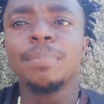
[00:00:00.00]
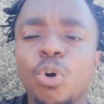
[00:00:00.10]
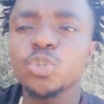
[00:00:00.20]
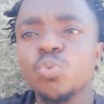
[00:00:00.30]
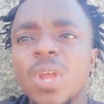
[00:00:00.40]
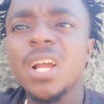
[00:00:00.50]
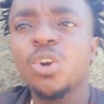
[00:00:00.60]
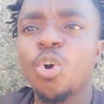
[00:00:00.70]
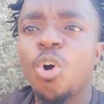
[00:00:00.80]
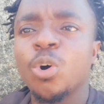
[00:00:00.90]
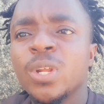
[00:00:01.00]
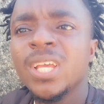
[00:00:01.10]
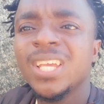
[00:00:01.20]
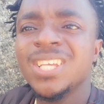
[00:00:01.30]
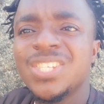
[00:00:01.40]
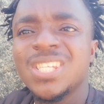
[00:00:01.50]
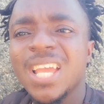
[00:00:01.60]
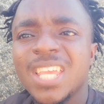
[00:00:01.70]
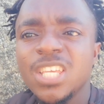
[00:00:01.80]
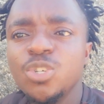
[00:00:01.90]
because where God is
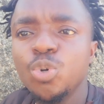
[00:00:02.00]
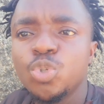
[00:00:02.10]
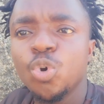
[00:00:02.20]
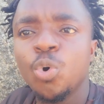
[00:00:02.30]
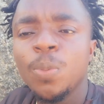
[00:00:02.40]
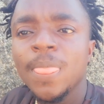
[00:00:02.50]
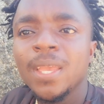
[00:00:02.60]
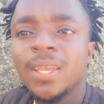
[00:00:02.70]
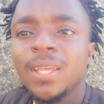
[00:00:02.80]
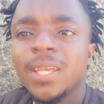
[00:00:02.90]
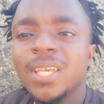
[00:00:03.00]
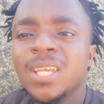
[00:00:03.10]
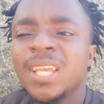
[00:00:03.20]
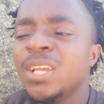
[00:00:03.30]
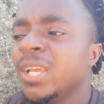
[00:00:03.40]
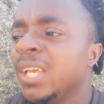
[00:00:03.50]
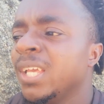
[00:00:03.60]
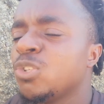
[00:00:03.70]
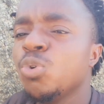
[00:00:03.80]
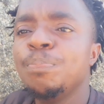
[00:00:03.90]
taking you to,
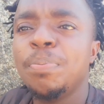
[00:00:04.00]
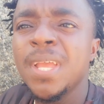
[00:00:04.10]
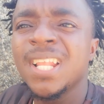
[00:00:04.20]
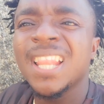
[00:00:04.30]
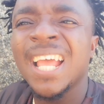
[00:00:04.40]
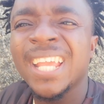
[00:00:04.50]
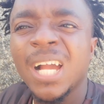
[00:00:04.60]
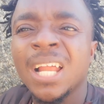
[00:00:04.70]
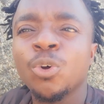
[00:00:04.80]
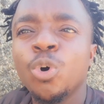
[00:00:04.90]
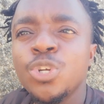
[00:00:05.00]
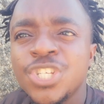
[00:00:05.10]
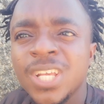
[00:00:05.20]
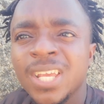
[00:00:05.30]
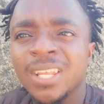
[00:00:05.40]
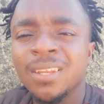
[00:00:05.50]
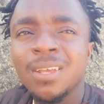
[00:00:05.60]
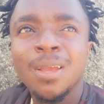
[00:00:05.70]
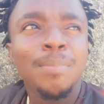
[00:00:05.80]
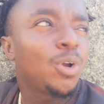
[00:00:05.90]
it will be like an ocean,
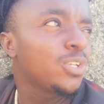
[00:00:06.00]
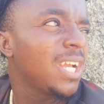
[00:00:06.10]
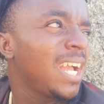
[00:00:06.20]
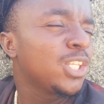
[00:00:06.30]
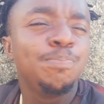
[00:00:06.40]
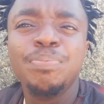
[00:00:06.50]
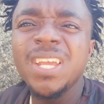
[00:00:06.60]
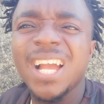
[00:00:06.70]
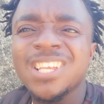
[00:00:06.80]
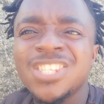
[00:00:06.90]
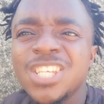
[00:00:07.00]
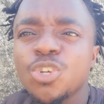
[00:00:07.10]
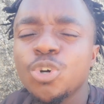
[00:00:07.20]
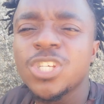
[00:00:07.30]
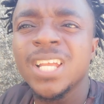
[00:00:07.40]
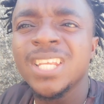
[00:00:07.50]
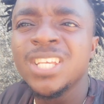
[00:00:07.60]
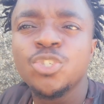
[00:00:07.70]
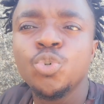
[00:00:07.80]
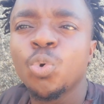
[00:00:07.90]
because as big as this ocean
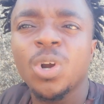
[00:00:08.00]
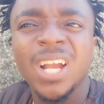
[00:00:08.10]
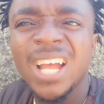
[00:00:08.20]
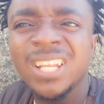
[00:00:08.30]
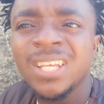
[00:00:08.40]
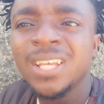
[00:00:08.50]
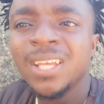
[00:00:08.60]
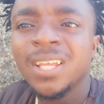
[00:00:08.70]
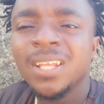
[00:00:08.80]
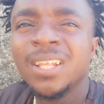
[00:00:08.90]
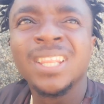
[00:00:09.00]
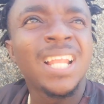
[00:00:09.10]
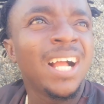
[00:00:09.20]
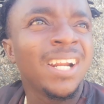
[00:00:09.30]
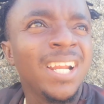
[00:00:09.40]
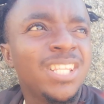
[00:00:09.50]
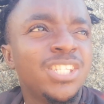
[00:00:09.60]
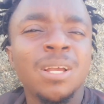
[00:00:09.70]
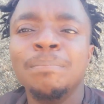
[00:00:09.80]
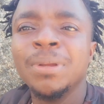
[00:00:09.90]
is, you can't
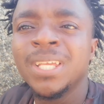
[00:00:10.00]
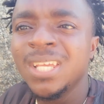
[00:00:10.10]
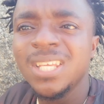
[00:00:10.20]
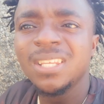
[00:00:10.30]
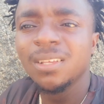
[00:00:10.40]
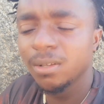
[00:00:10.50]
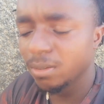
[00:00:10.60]
narrate the beginning